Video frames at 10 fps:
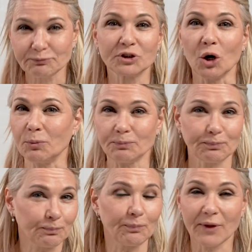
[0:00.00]
So,
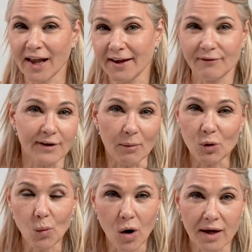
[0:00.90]

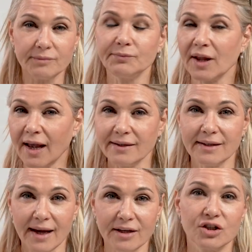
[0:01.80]
number one,
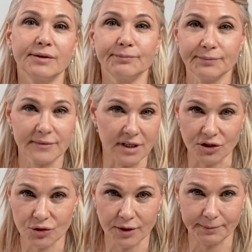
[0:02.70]
anti-aging
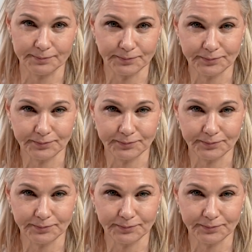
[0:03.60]
sunscreen.